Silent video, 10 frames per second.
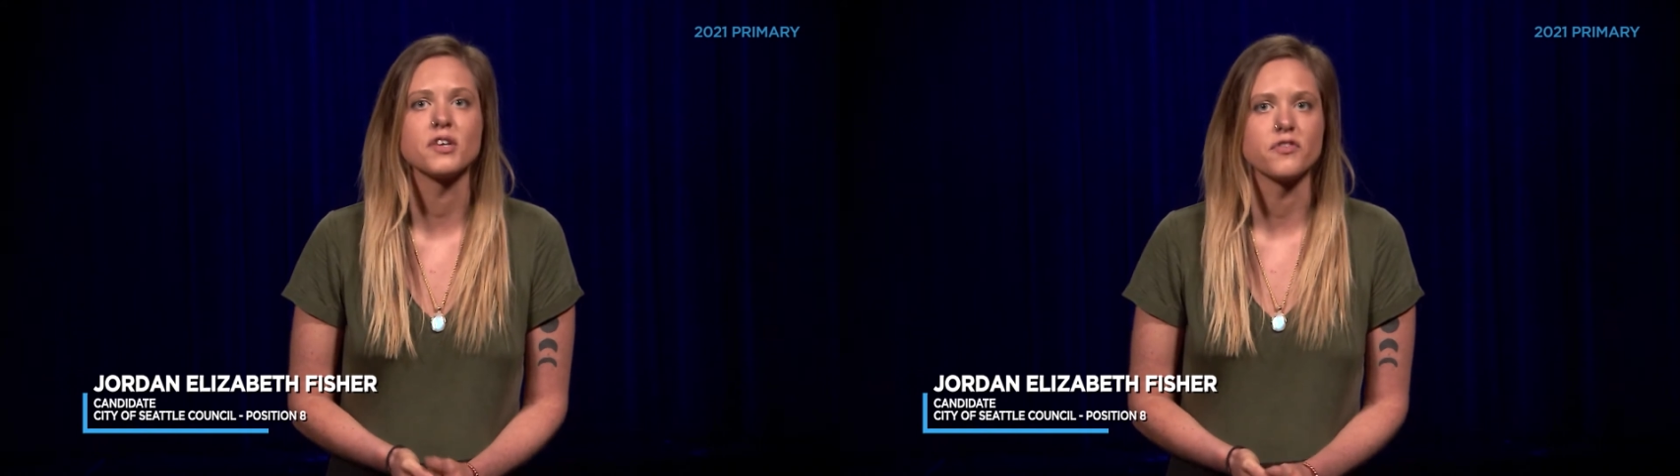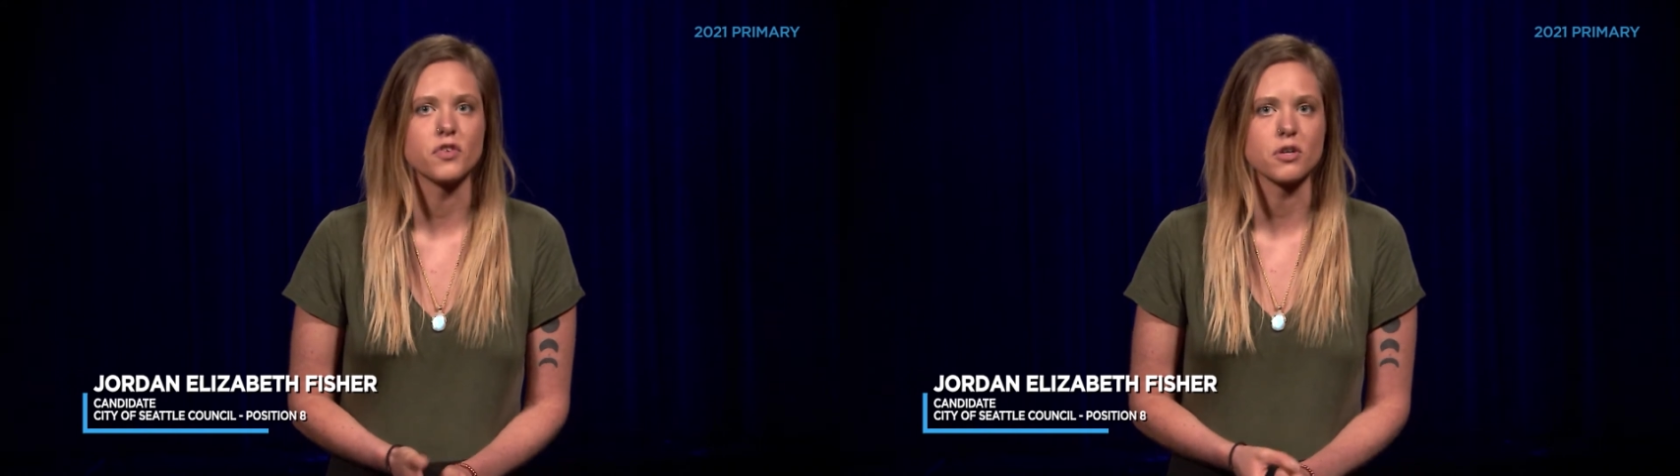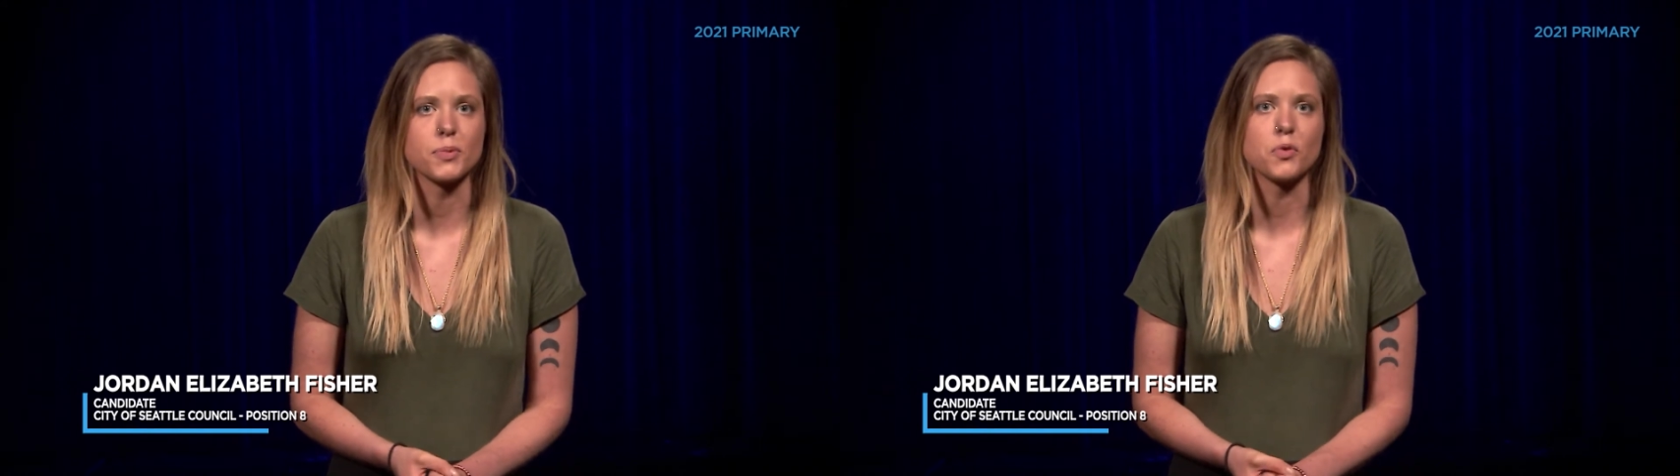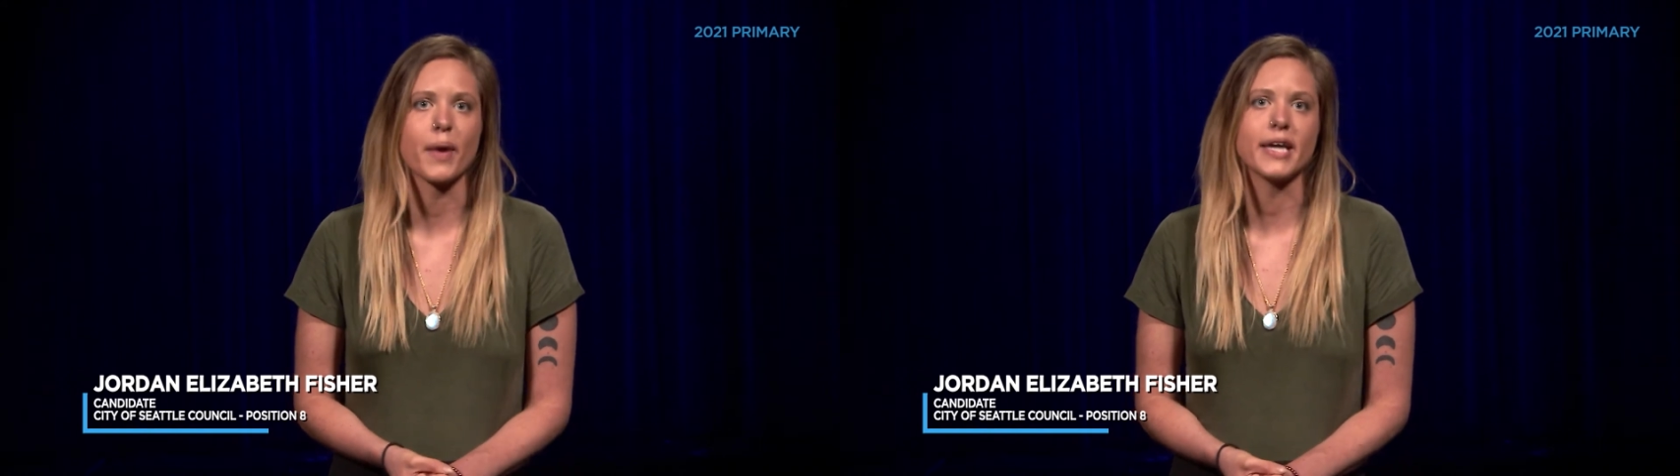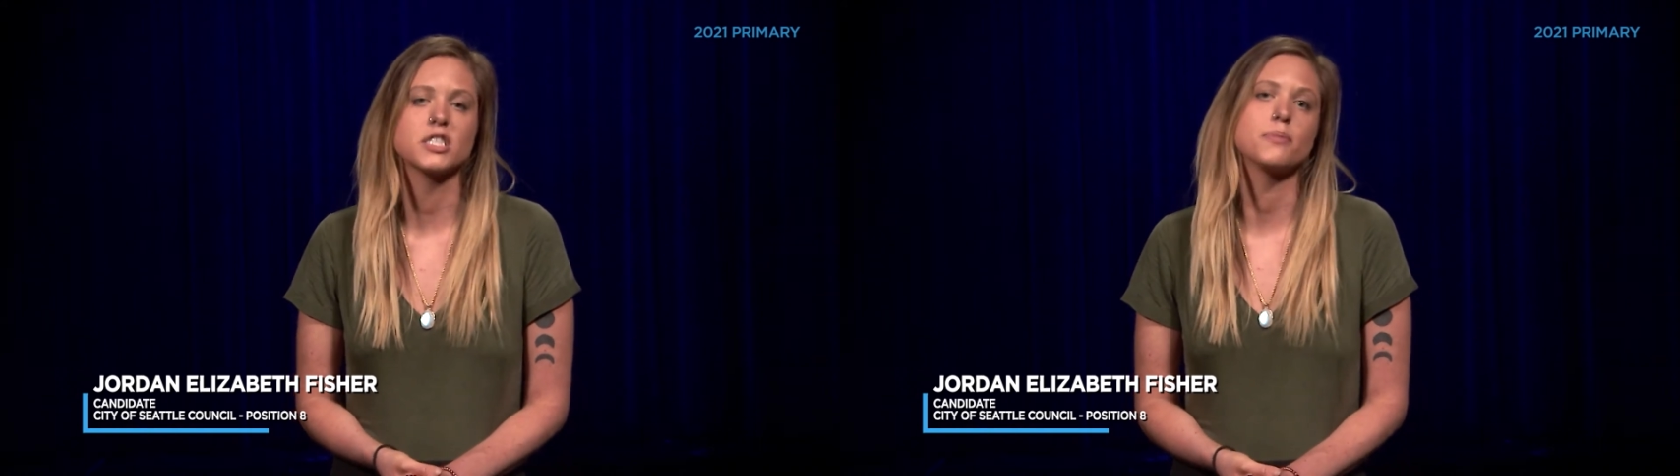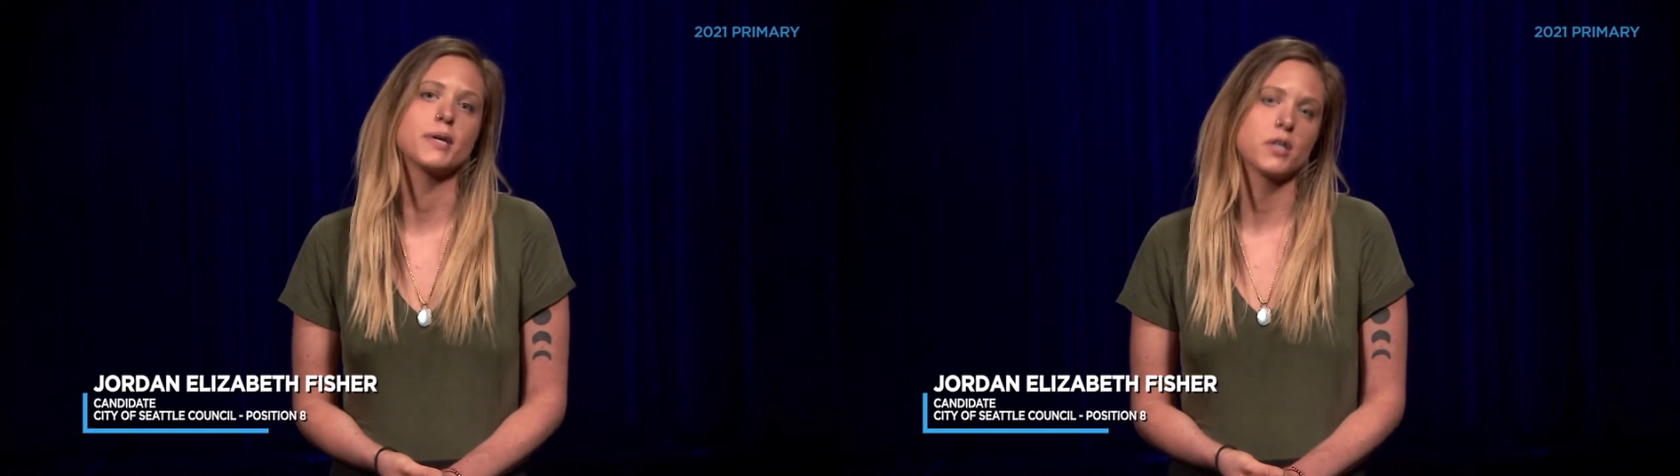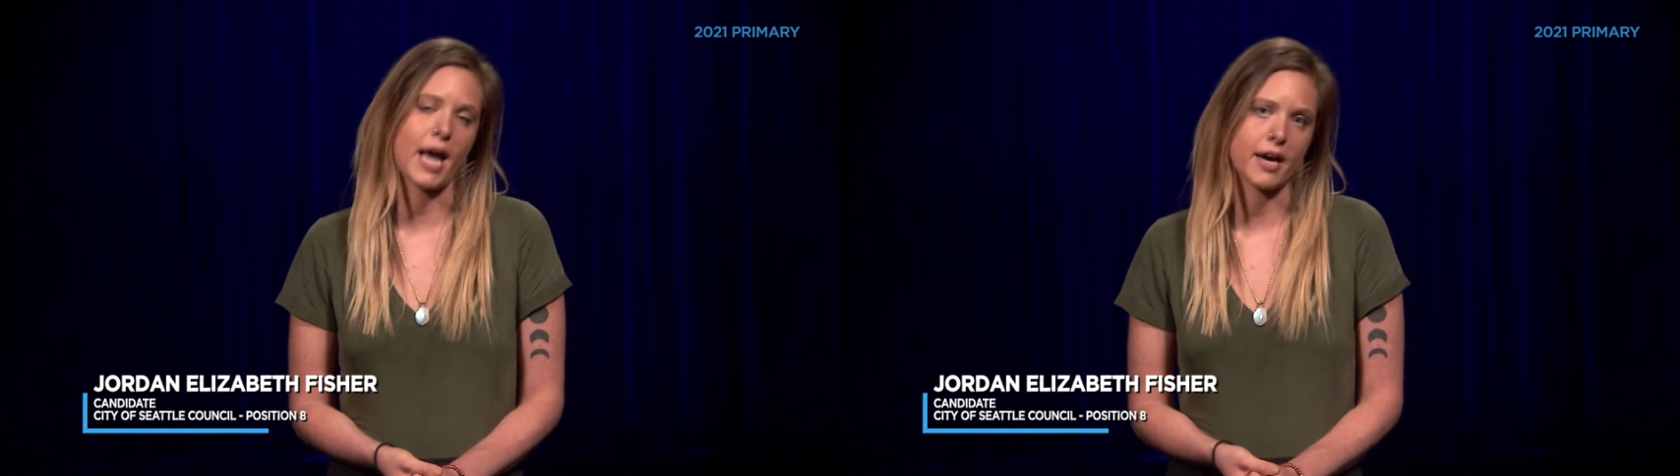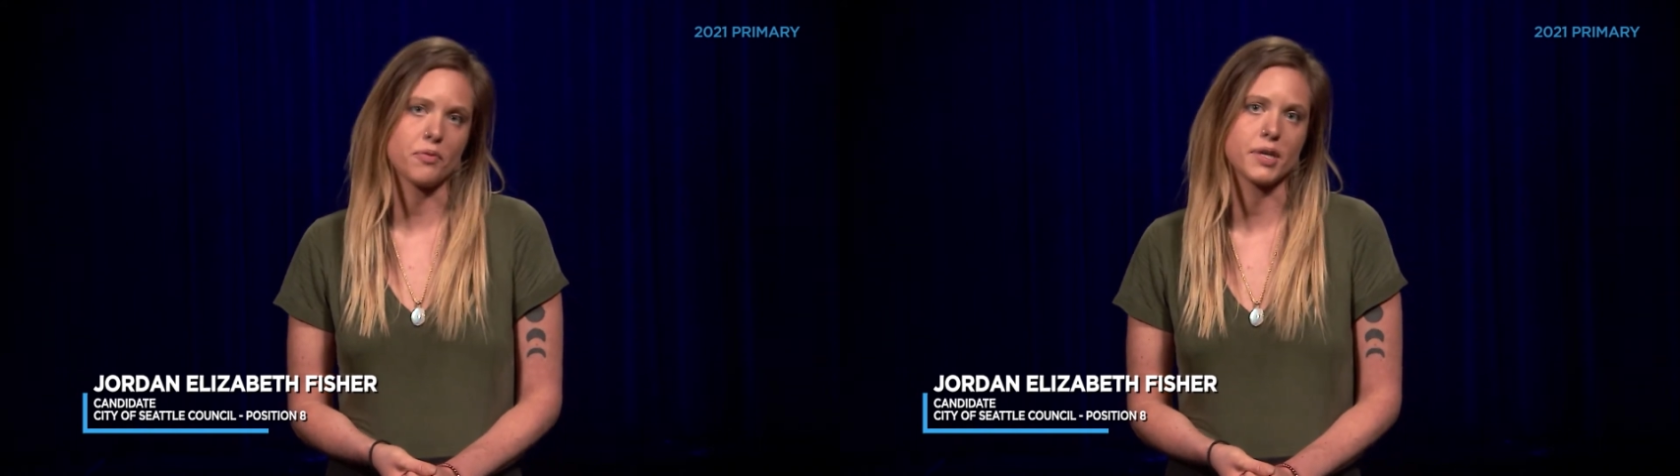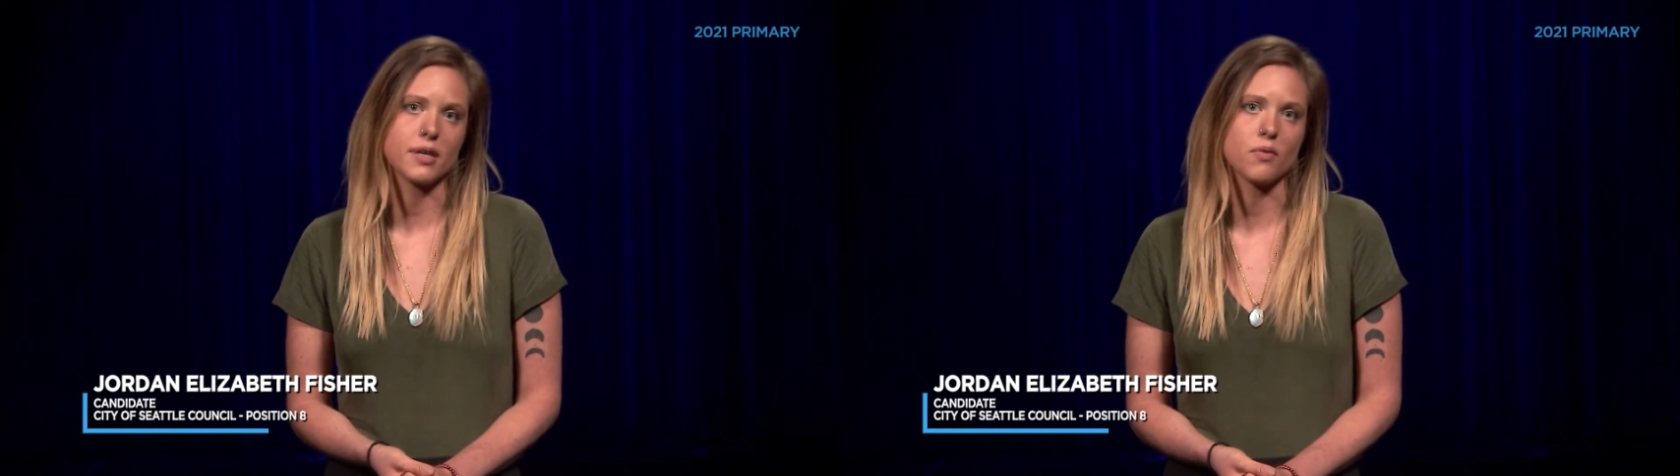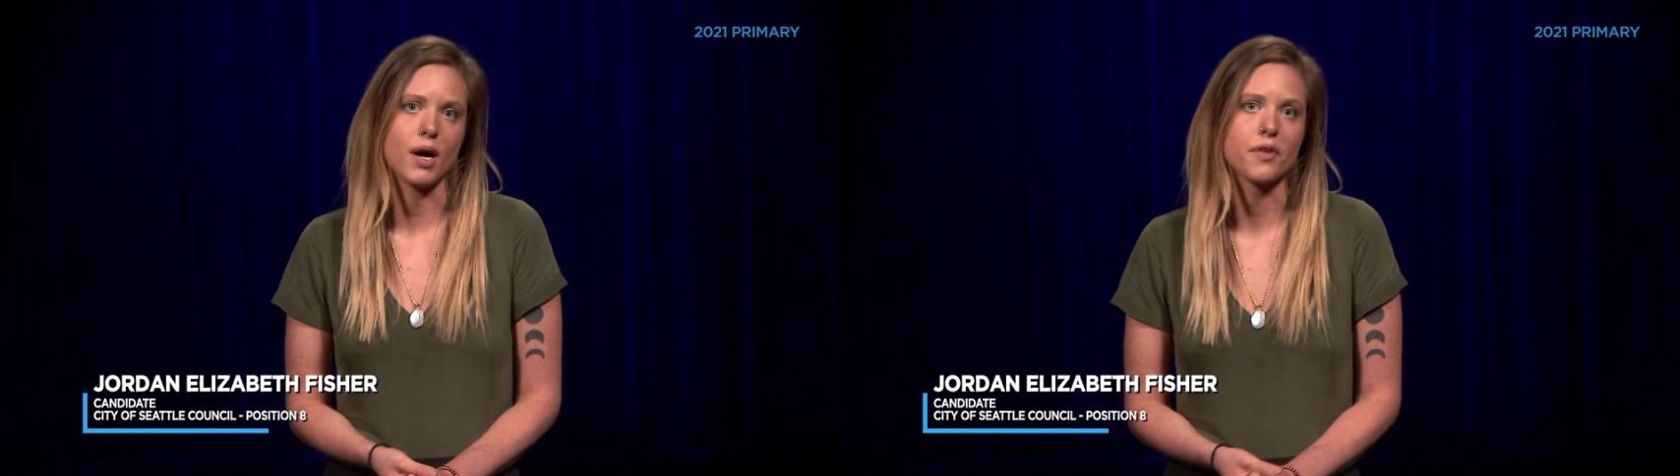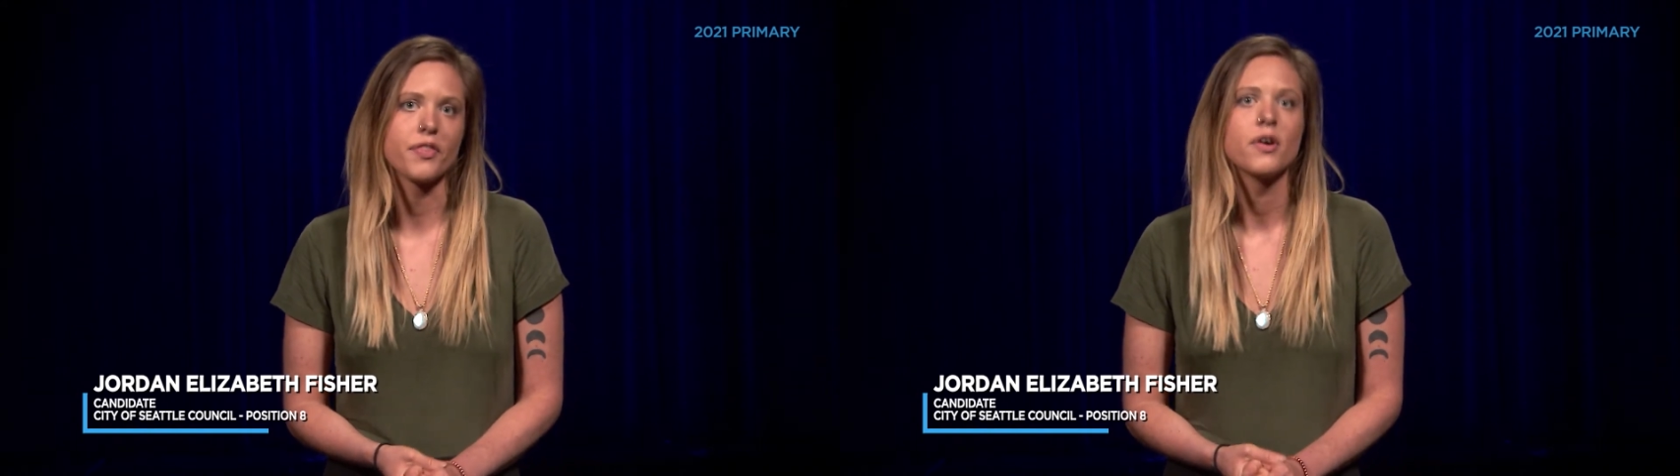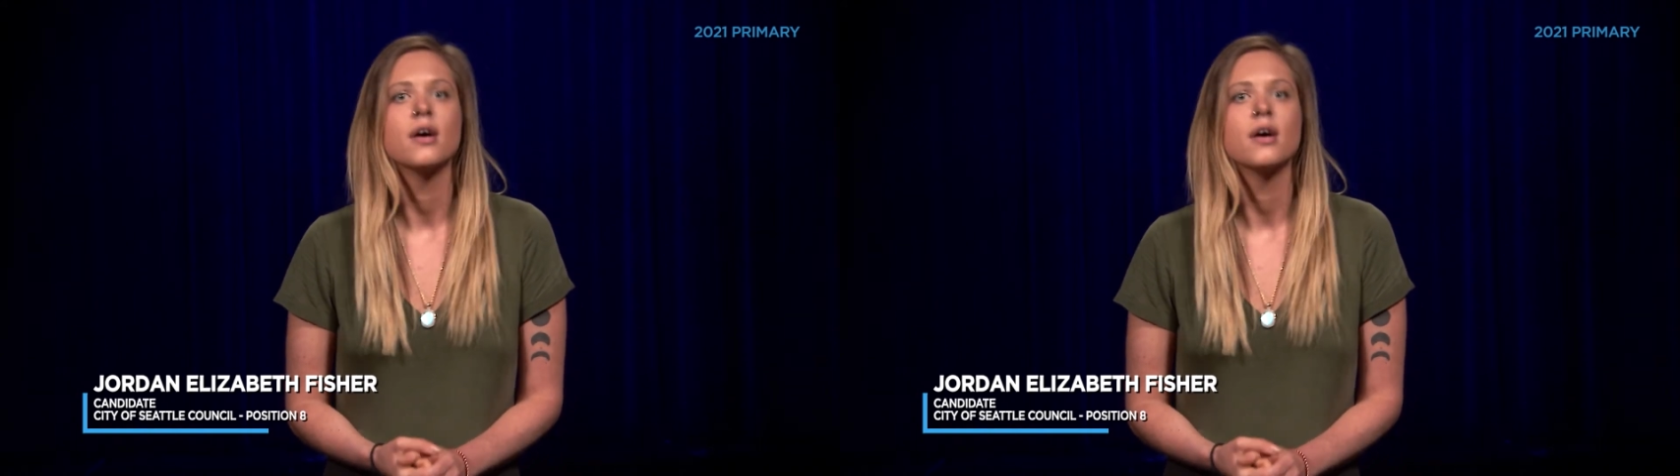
affordable way to build equity and wealth.